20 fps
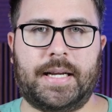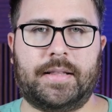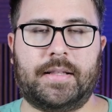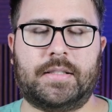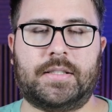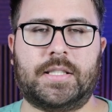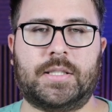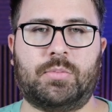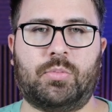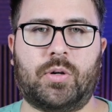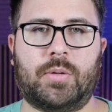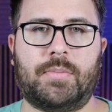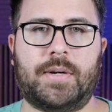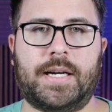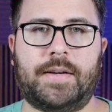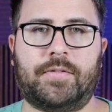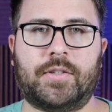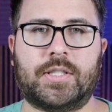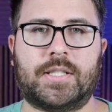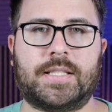This is more
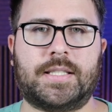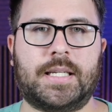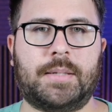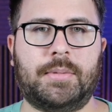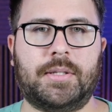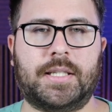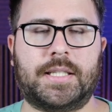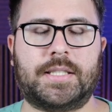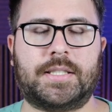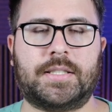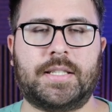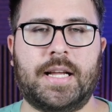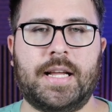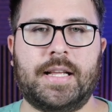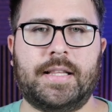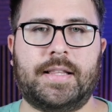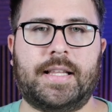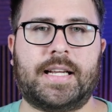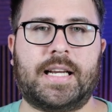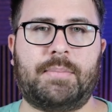money for stimulus
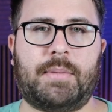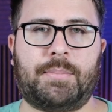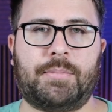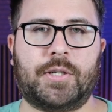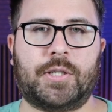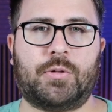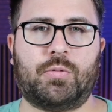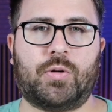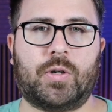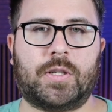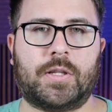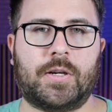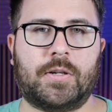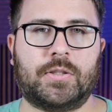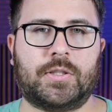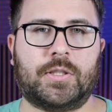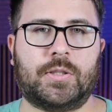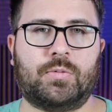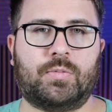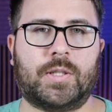that can be put toward
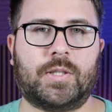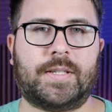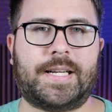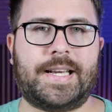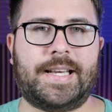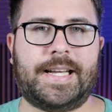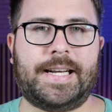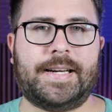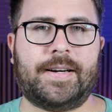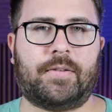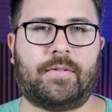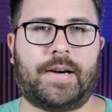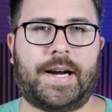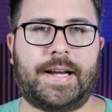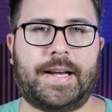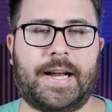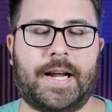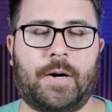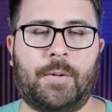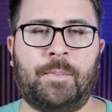those who really need it right
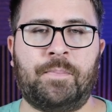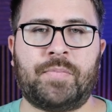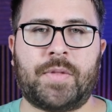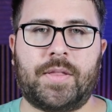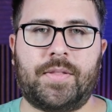now,